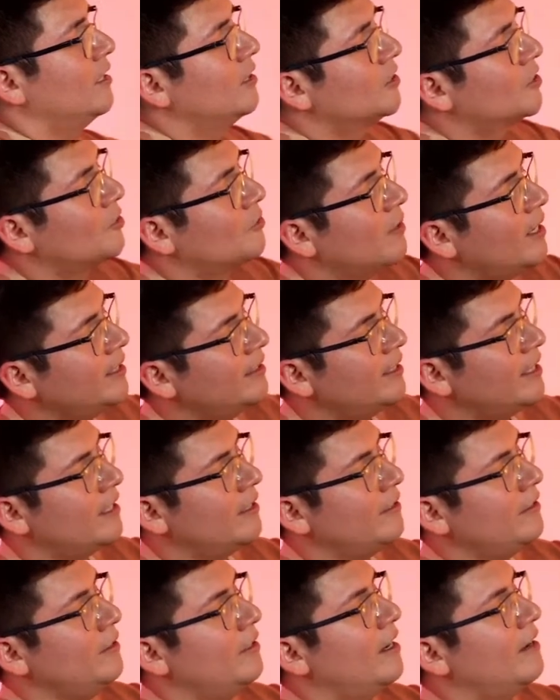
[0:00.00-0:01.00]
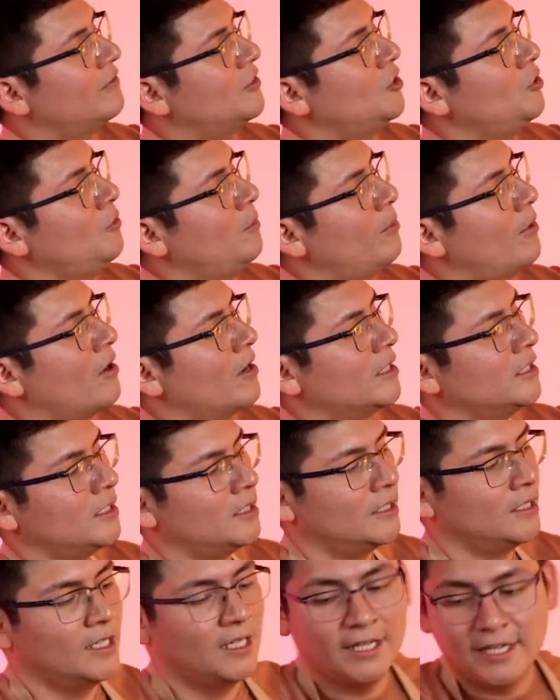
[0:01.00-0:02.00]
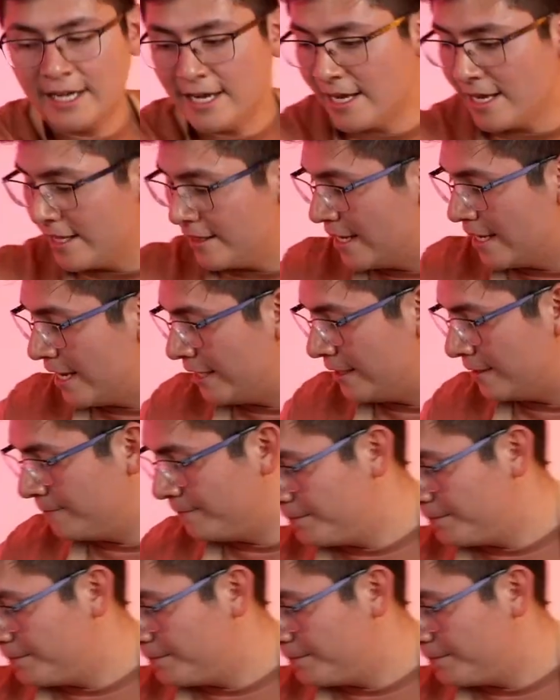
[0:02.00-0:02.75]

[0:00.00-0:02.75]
So right there, you have 2 parts. And then